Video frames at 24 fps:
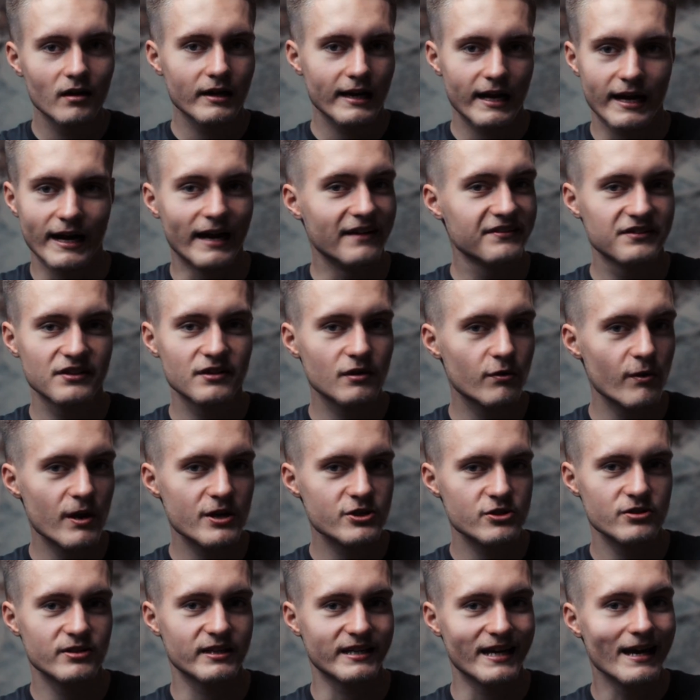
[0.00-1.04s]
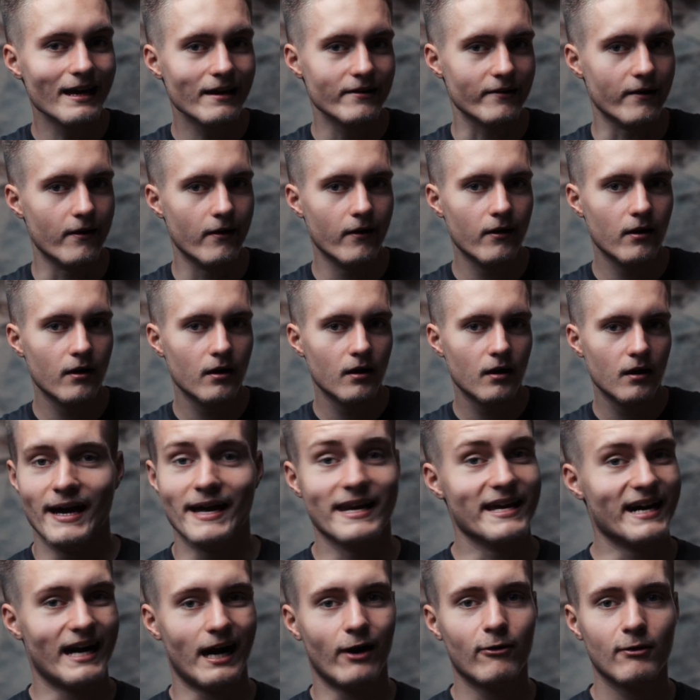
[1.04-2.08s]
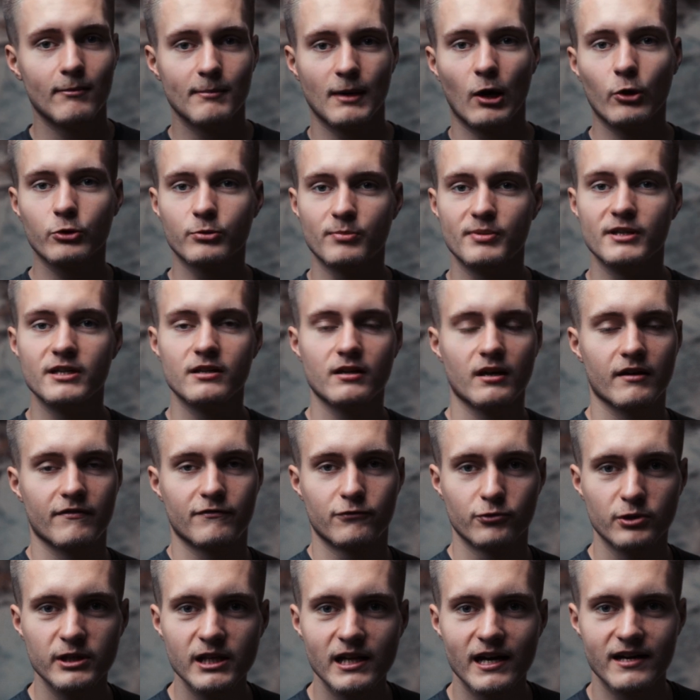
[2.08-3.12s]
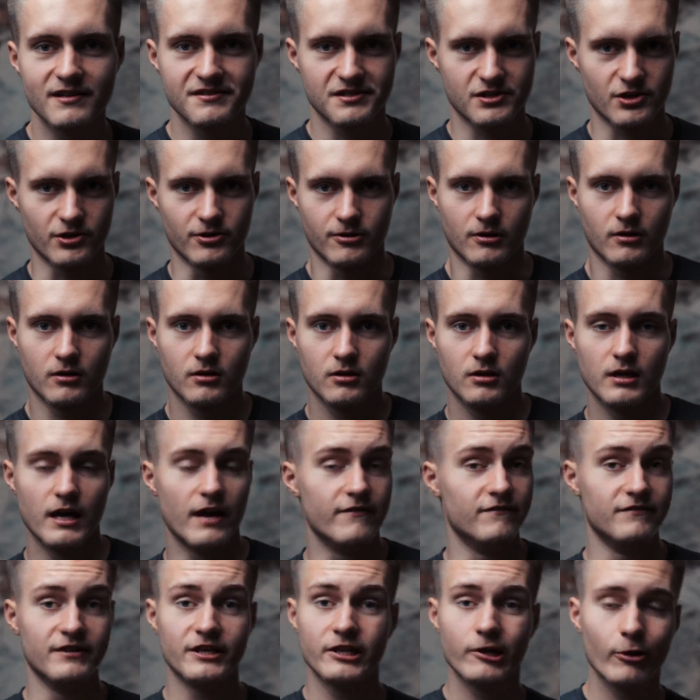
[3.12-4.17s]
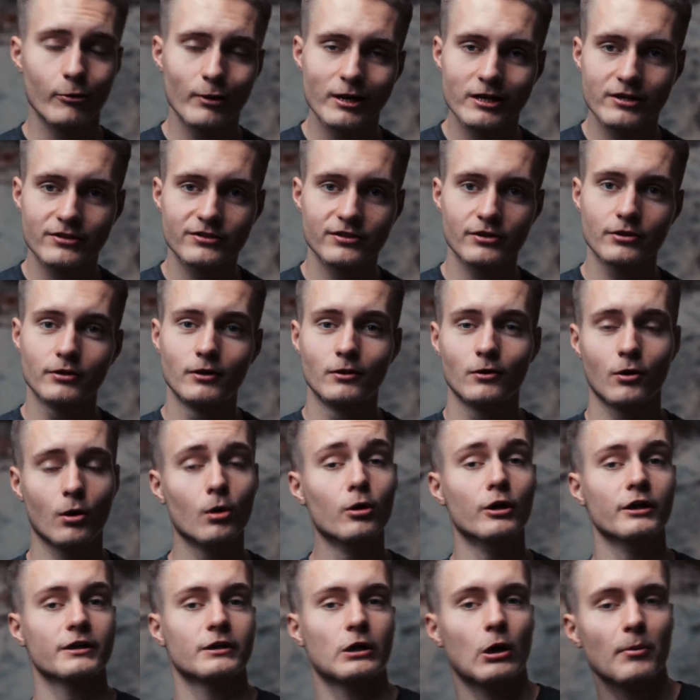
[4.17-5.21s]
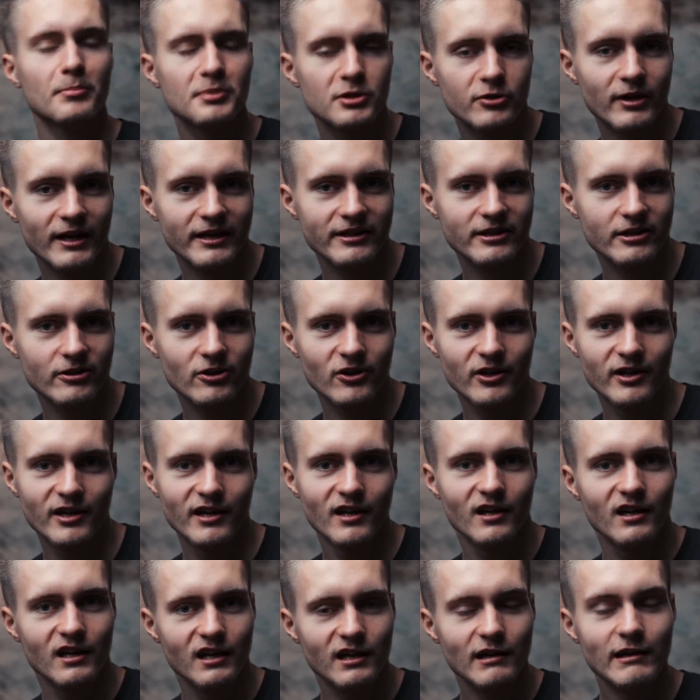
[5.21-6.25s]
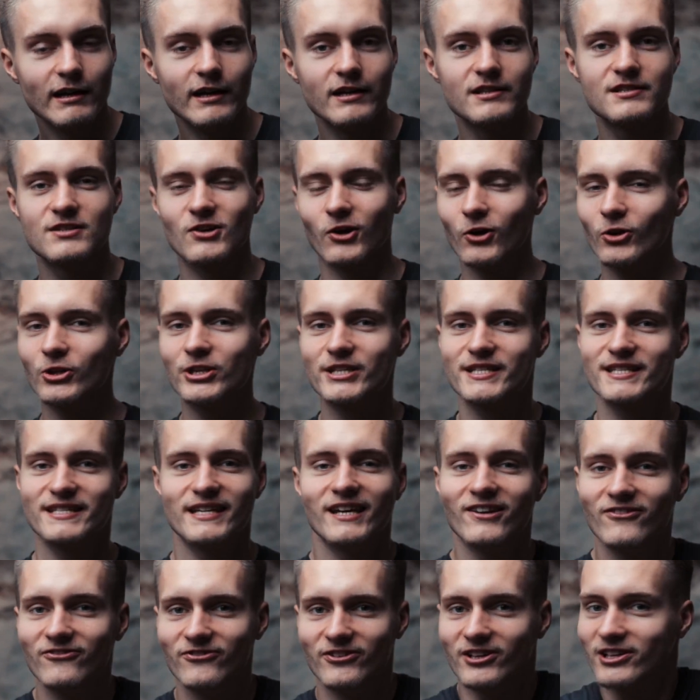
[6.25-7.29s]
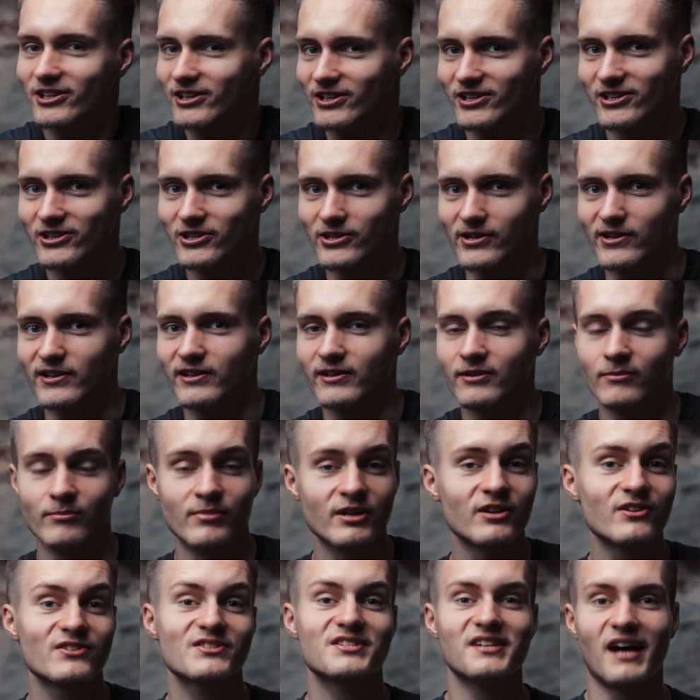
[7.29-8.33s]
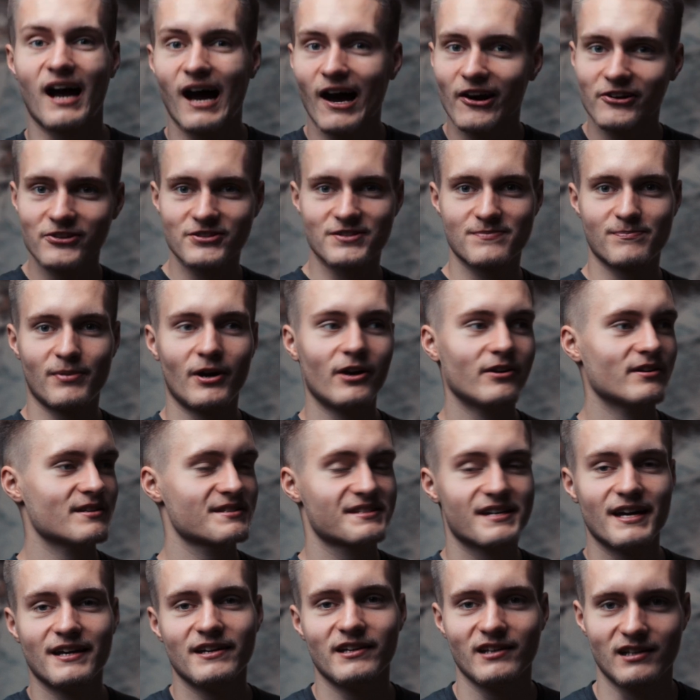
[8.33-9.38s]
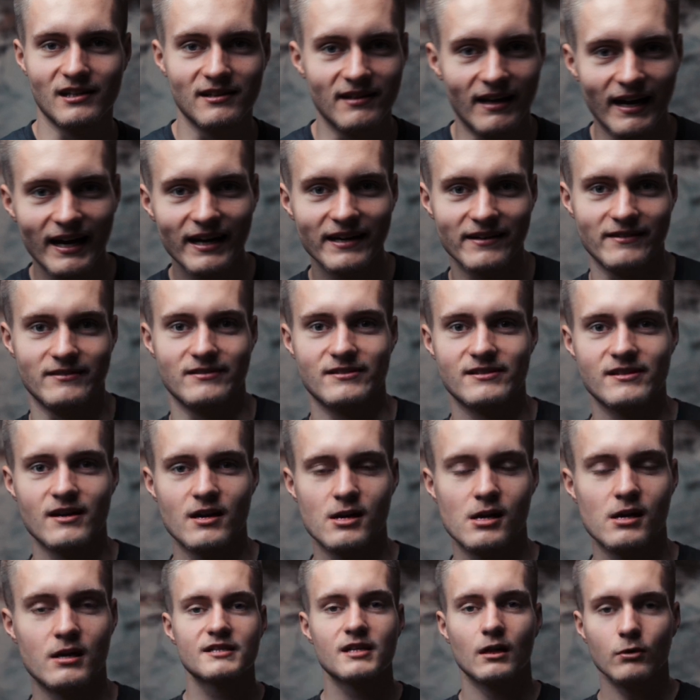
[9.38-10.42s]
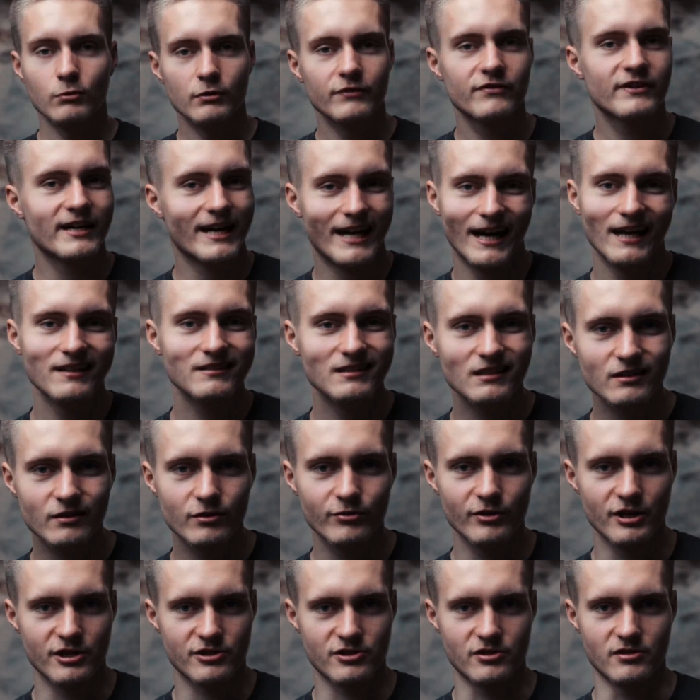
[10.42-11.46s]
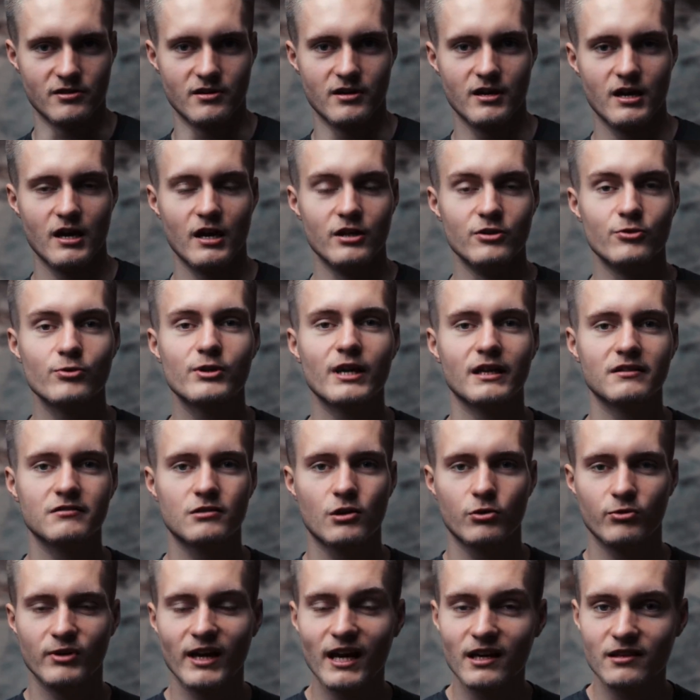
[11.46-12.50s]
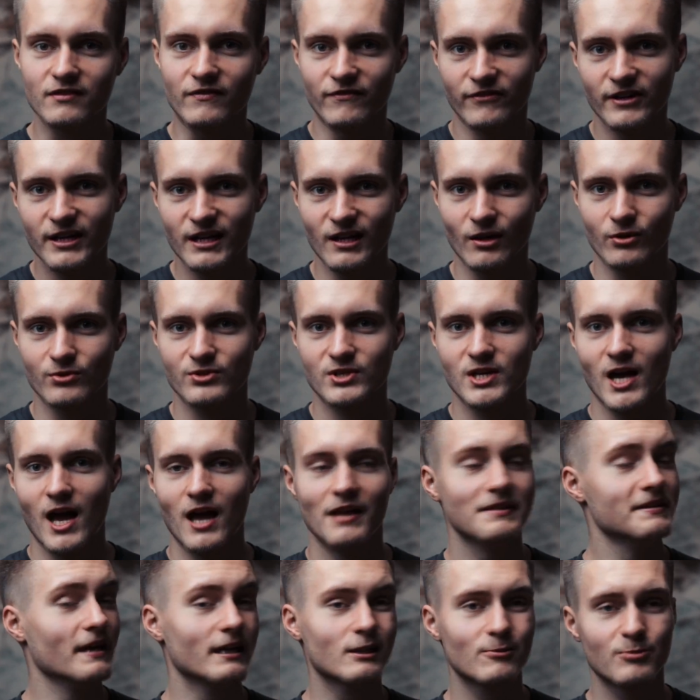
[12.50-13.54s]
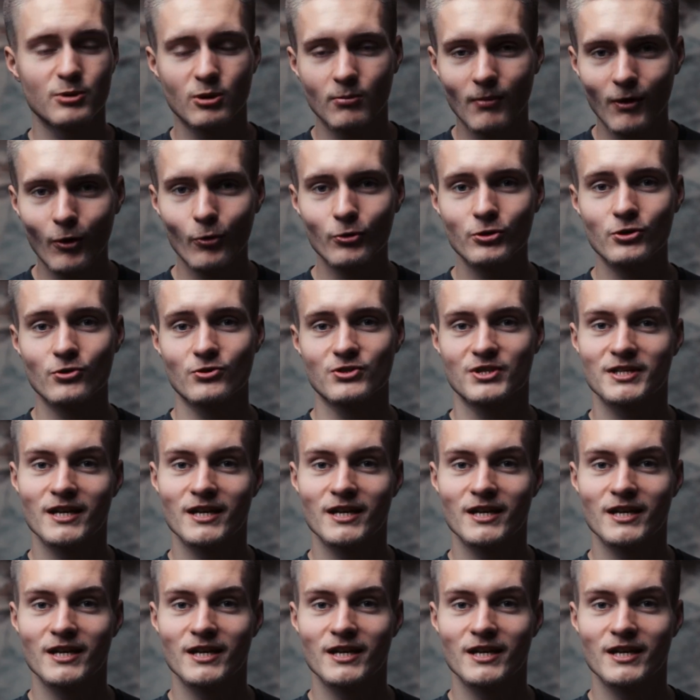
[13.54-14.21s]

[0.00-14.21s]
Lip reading: Content creation again. And how about being a freelancer, a video editor or a copywriter? It's all the same thing here, because the hardest part is getting clients. So with content creation, you can create videos that promote your